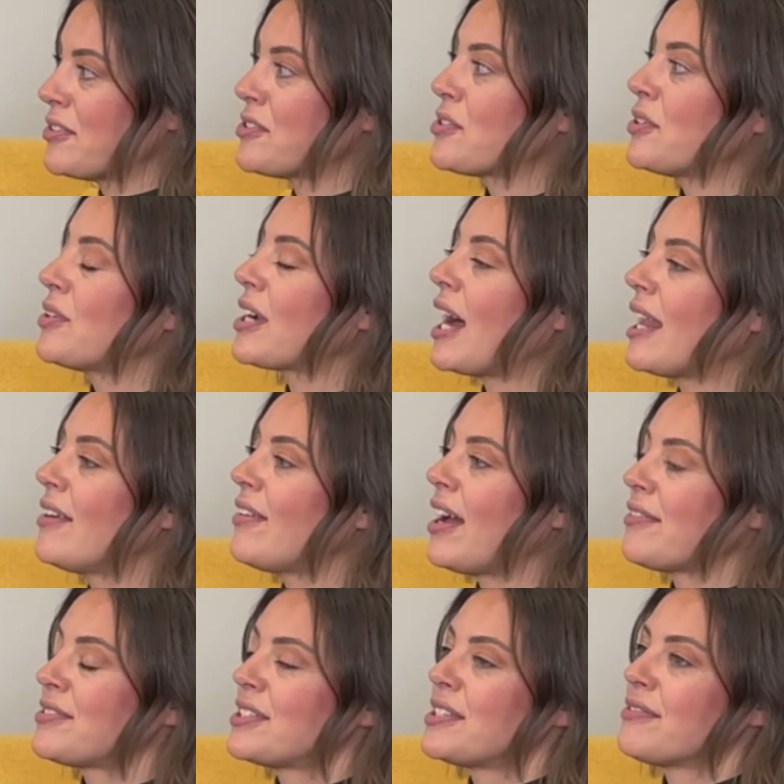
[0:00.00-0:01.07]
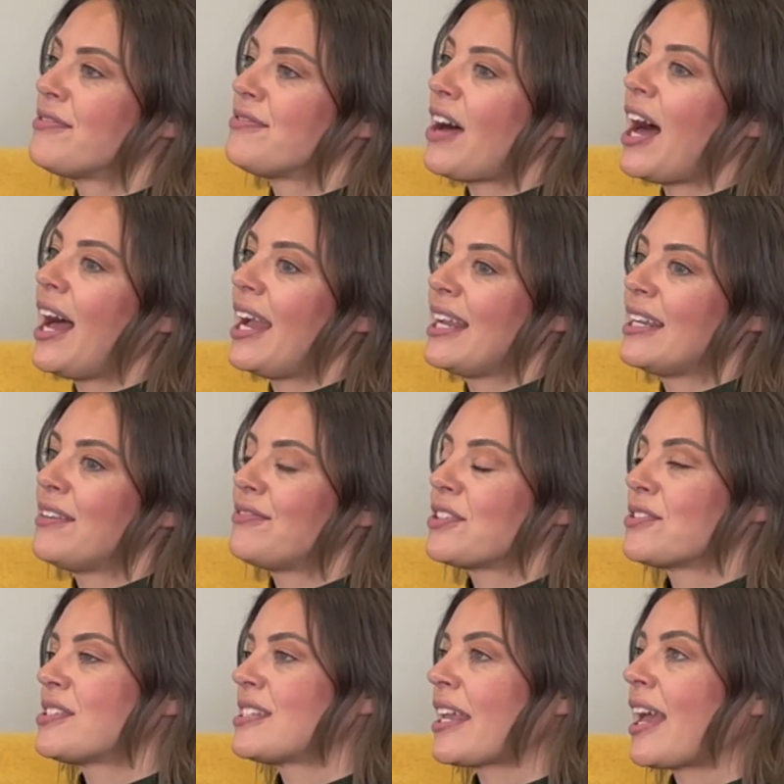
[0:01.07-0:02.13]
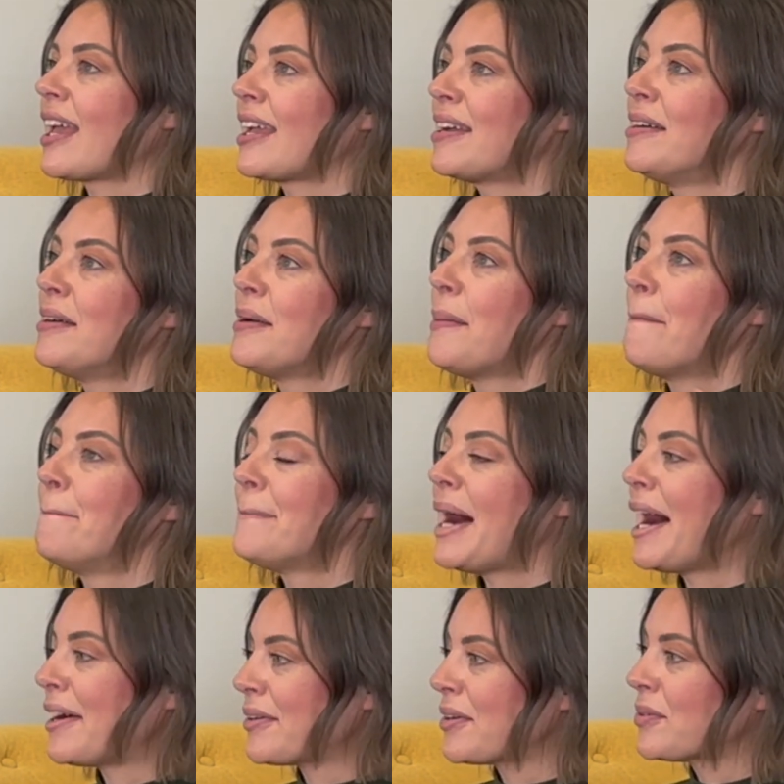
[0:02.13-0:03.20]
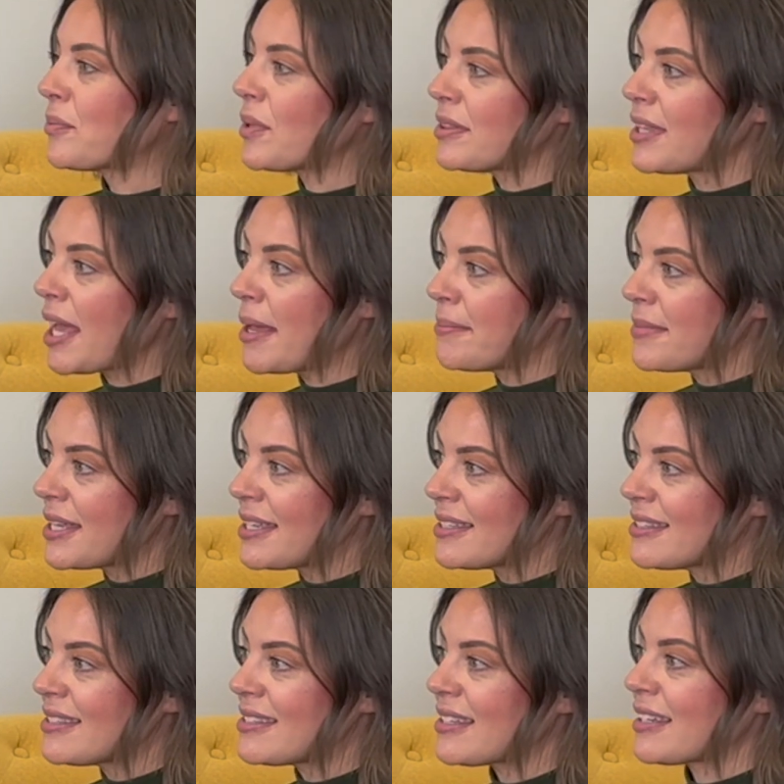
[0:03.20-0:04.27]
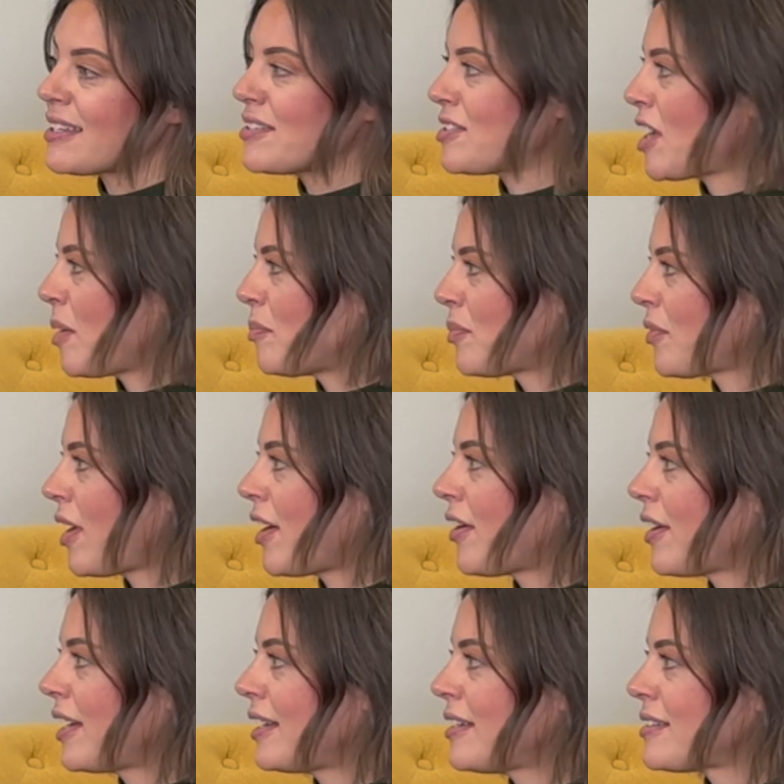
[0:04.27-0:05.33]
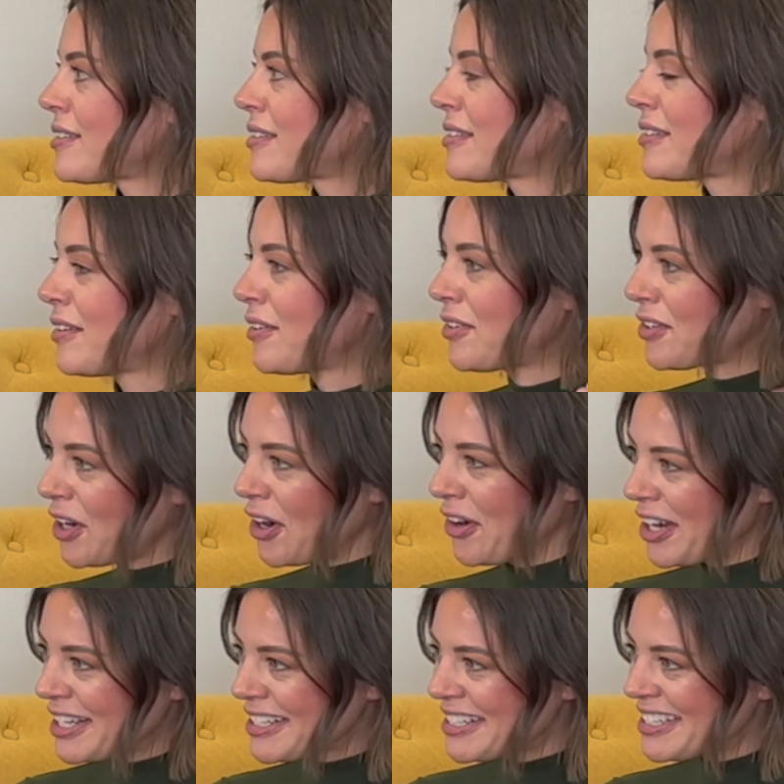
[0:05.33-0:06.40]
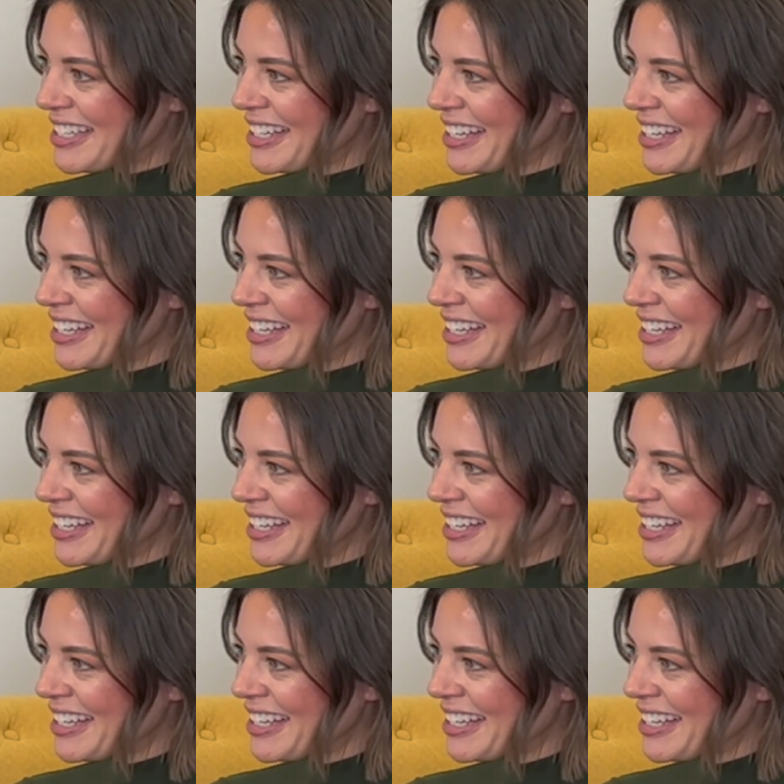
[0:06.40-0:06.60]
So you kind of have to define, if you're saying modern, what that means, and contemporary is current.